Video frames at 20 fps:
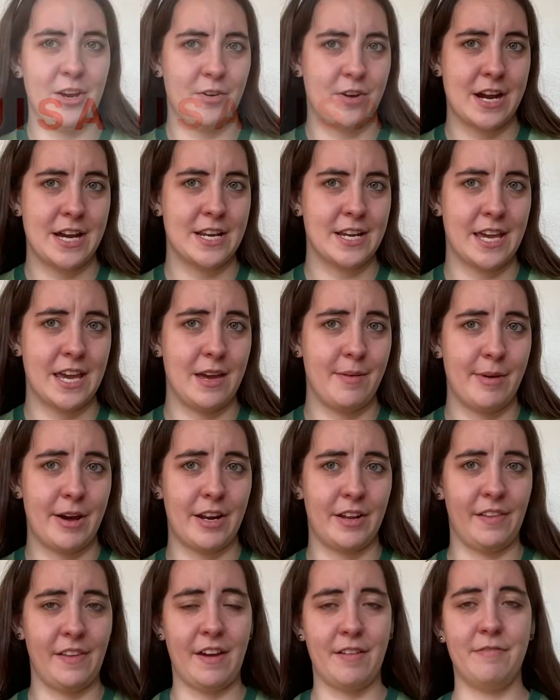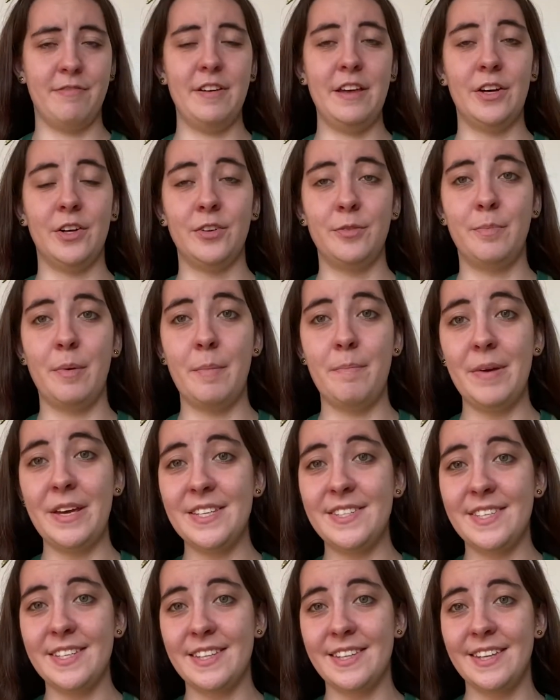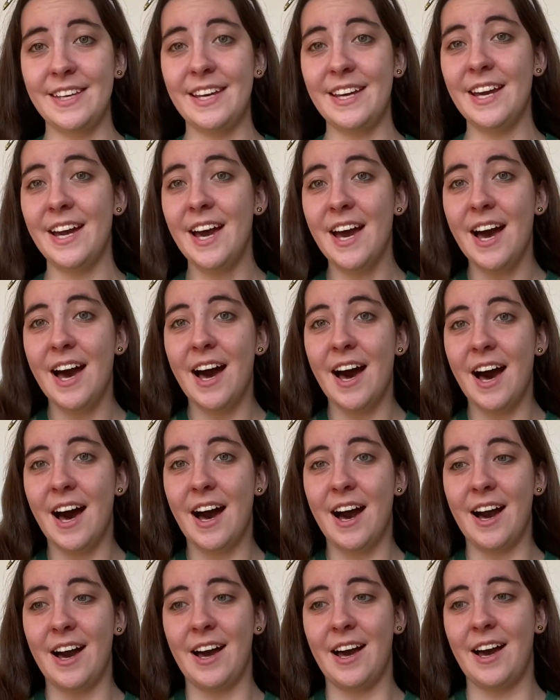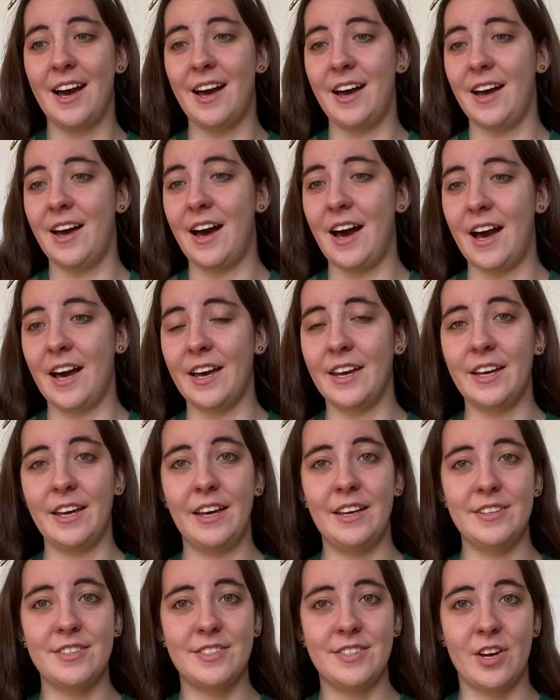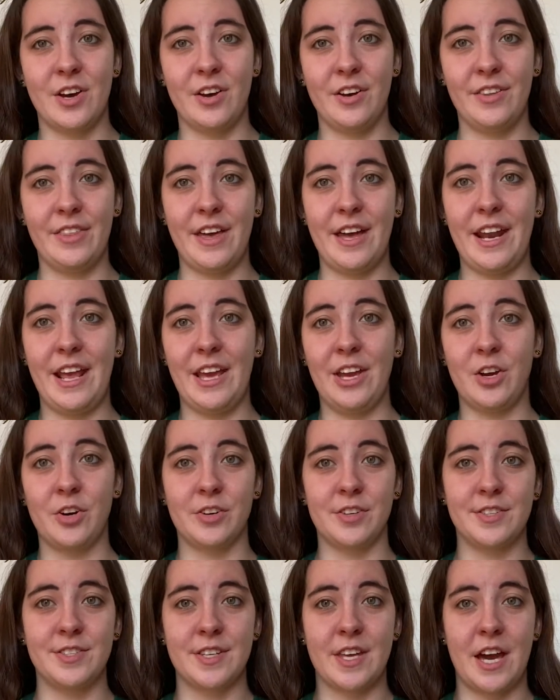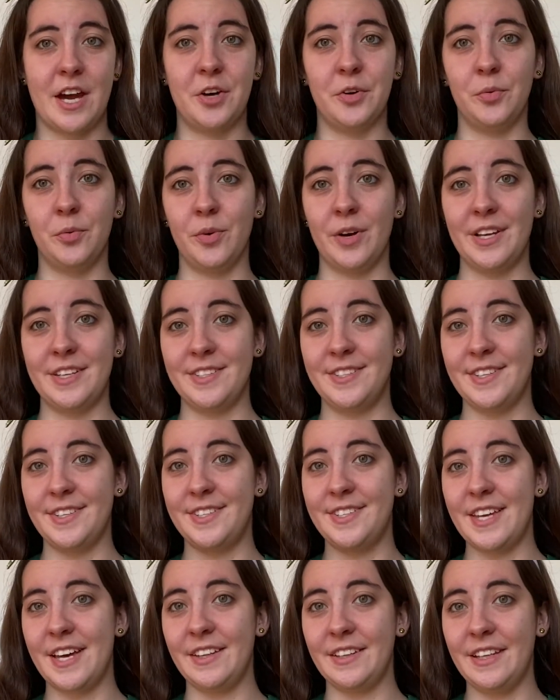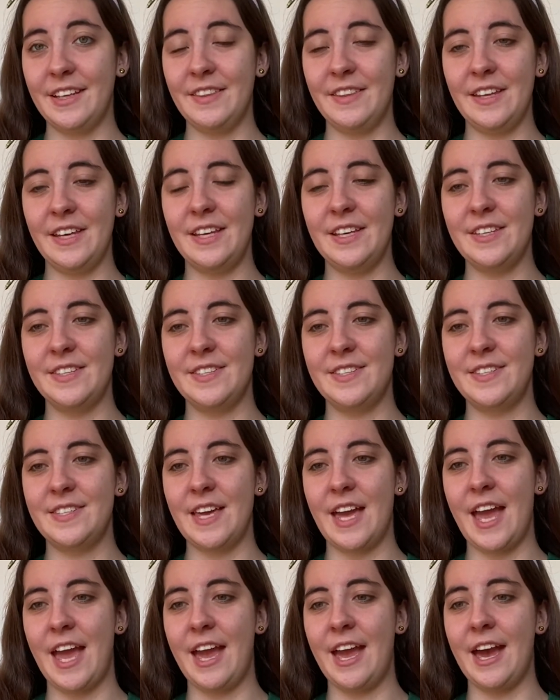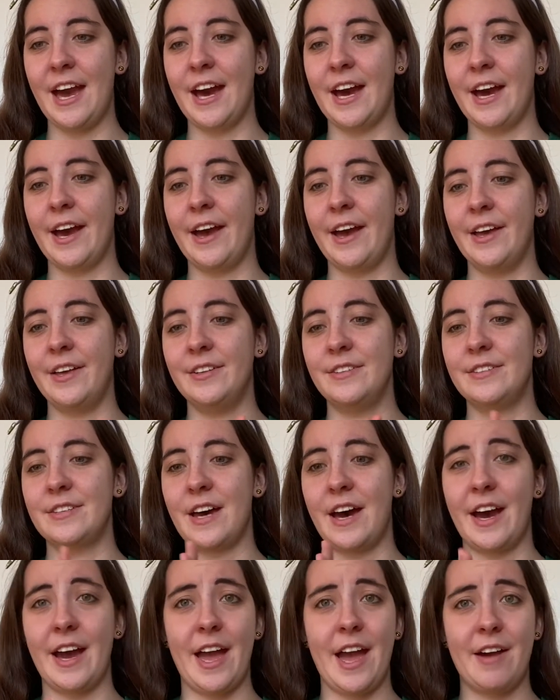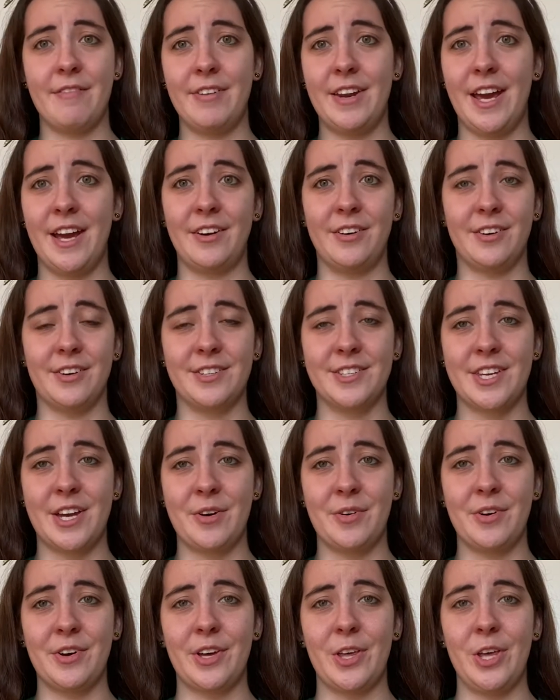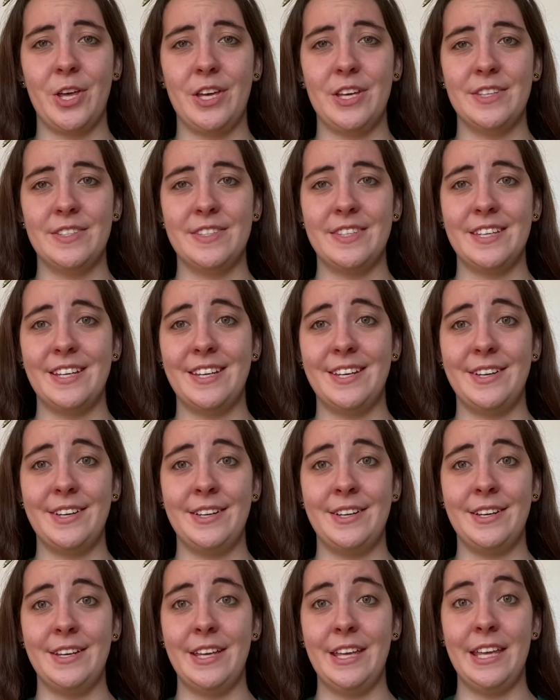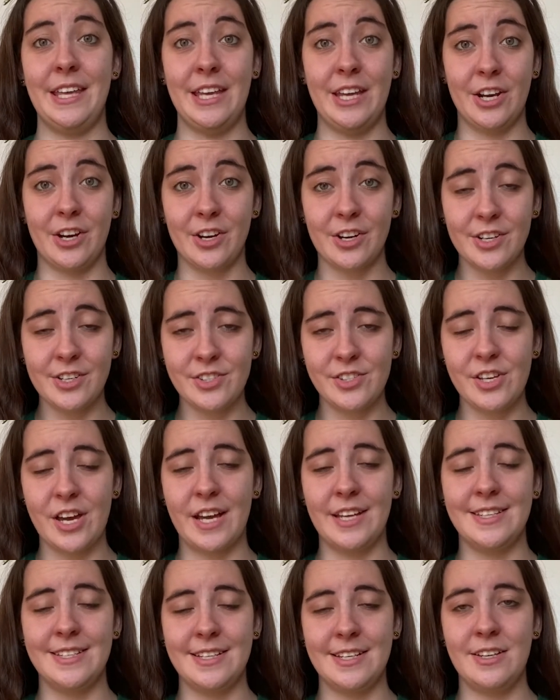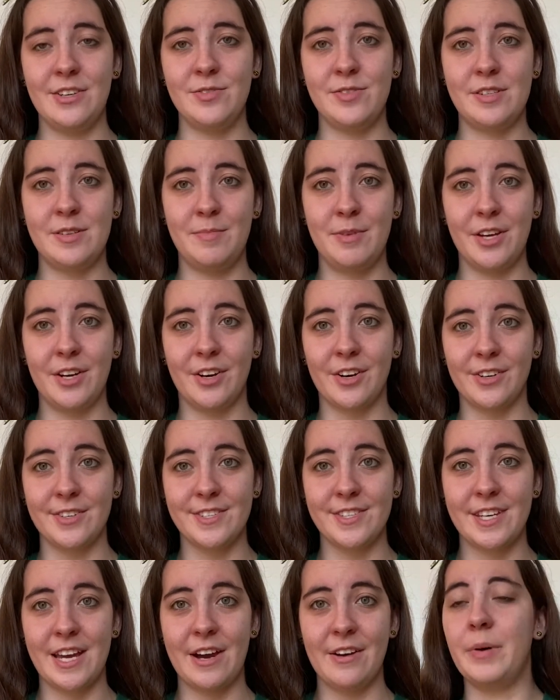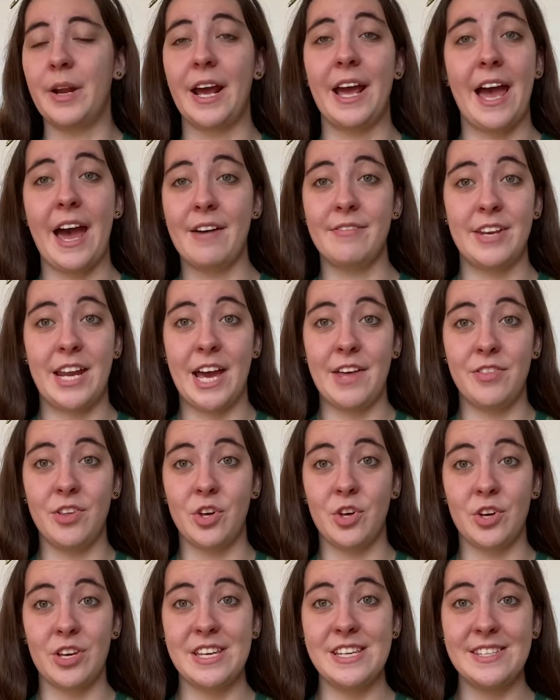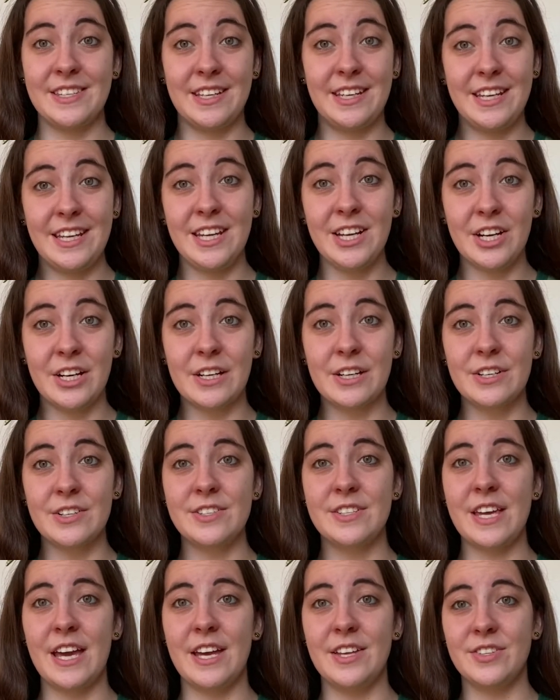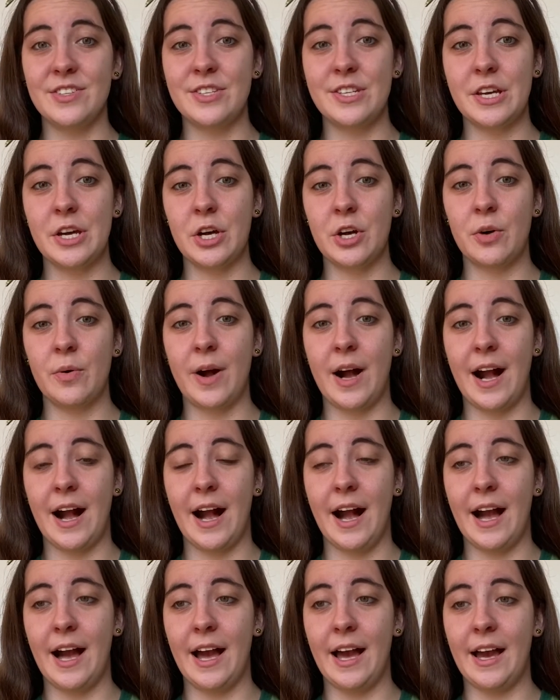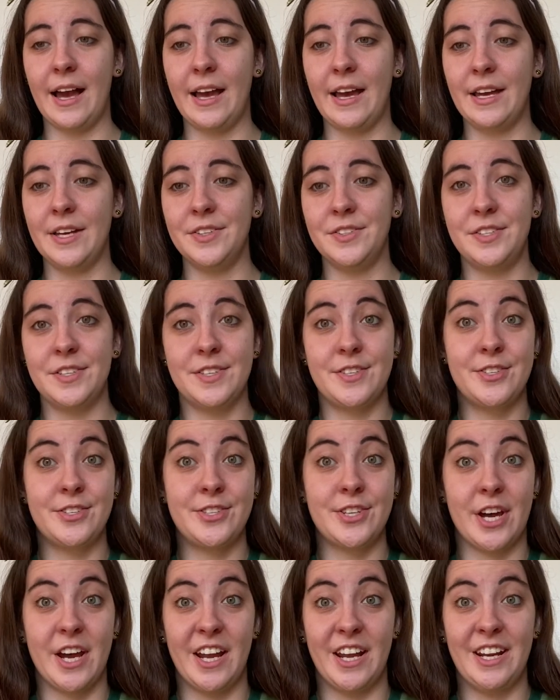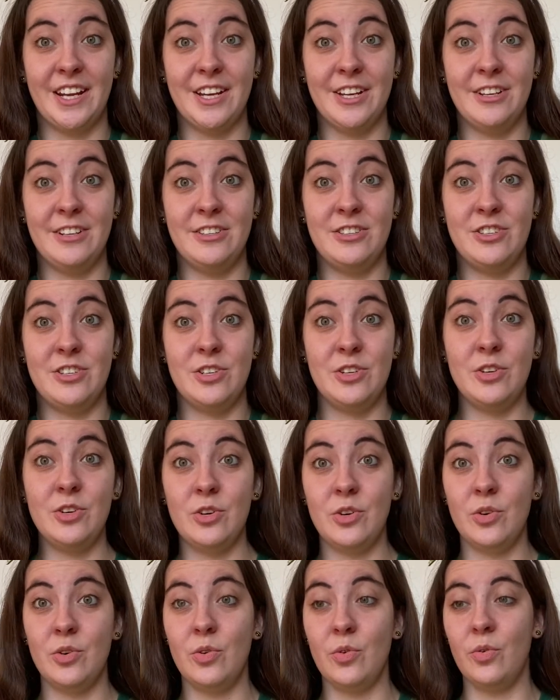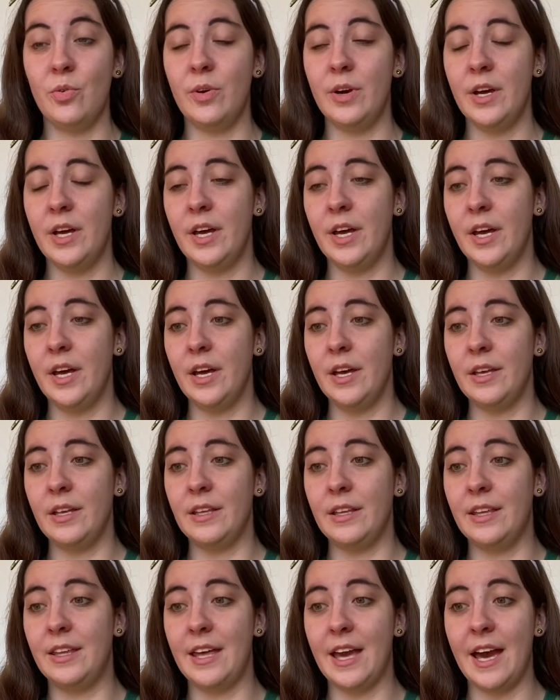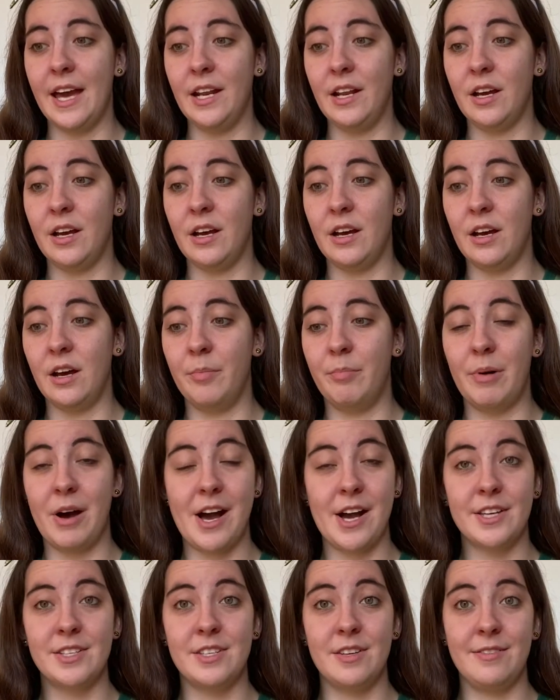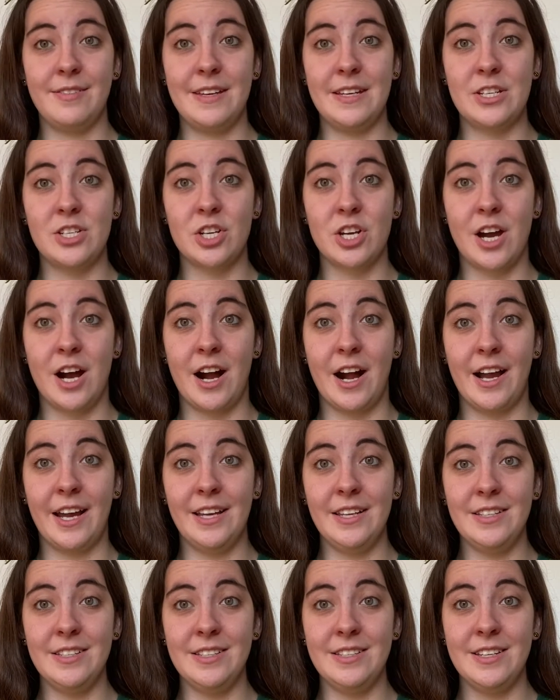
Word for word: kind of came out of left field, but basically uh, I saw that a Girl Scout was selling these, and I haven't had Girl Scout cookies in years. I did used to be a Girl Scout. I haven't had the cookies in years, and so I decided to get a box of each kind